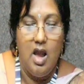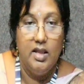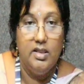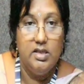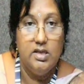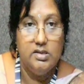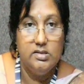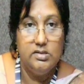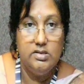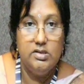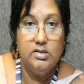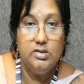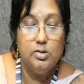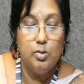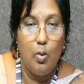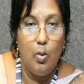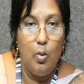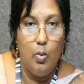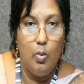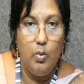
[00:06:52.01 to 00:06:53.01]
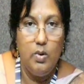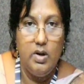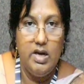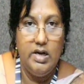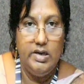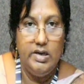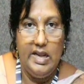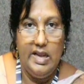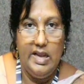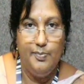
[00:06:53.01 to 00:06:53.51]
This is only
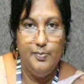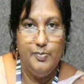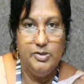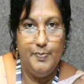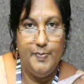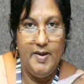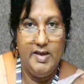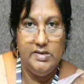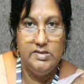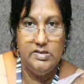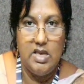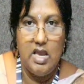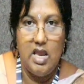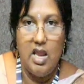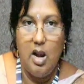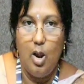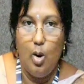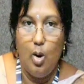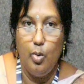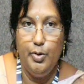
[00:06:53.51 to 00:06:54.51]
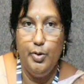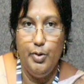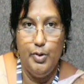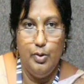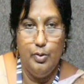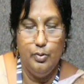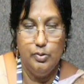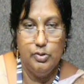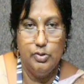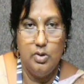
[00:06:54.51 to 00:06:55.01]
tape space allowed to
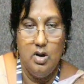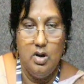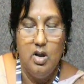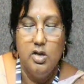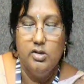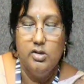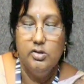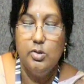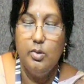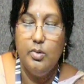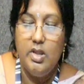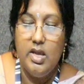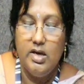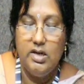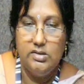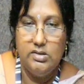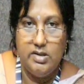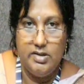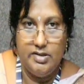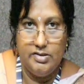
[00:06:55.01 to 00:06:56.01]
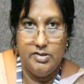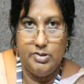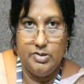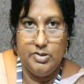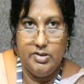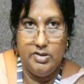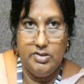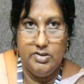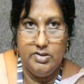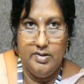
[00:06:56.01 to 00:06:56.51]
use. So there is a
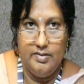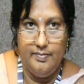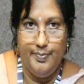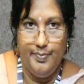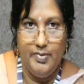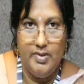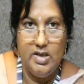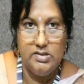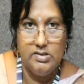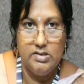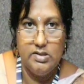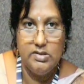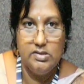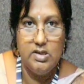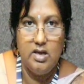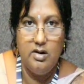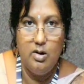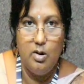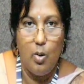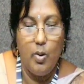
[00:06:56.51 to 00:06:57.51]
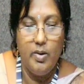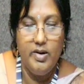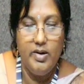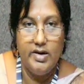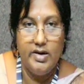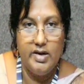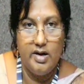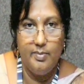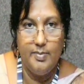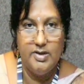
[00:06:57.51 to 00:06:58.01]
restriction. This is a
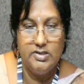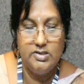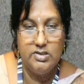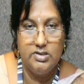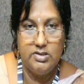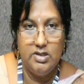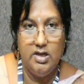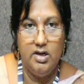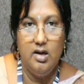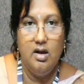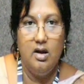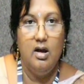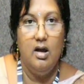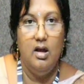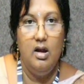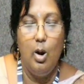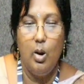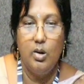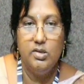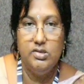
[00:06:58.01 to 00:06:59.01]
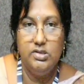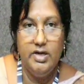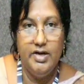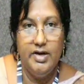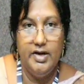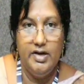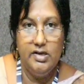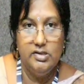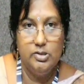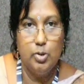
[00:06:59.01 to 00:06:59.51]
non-deterministic logic
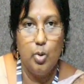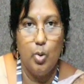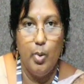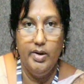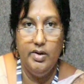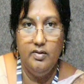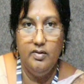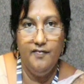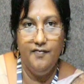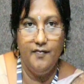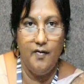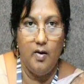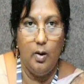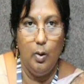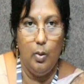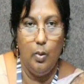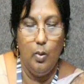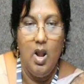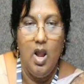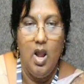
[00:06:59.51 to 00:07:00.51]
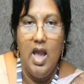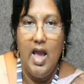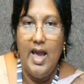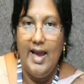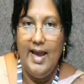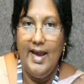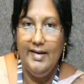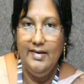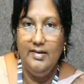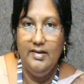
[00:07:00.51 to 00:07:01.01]
it is going to follow,
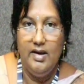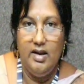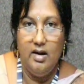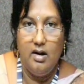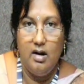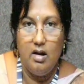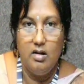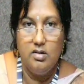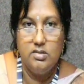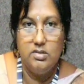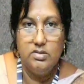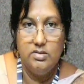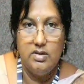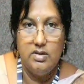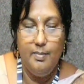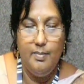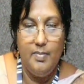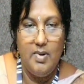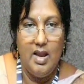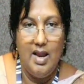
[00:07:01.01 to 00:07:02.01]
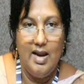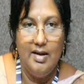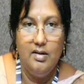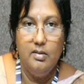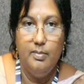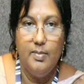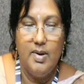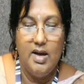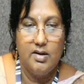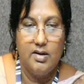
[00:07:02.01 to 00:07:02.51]
and there are some
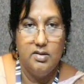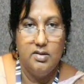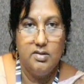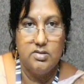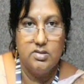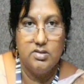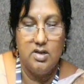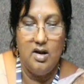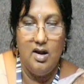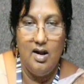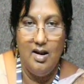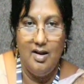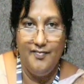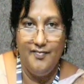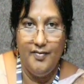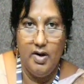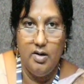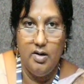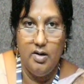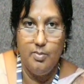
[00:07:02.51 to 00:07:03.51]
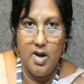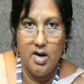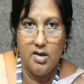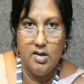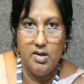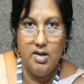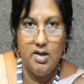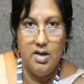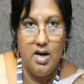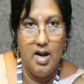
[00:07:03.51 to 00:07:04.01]
end markers, left end
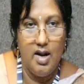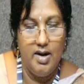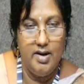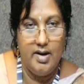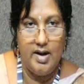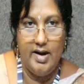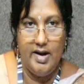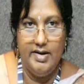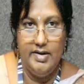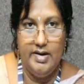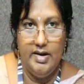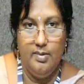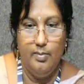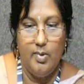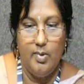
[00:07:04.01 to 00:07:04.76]
marker and right end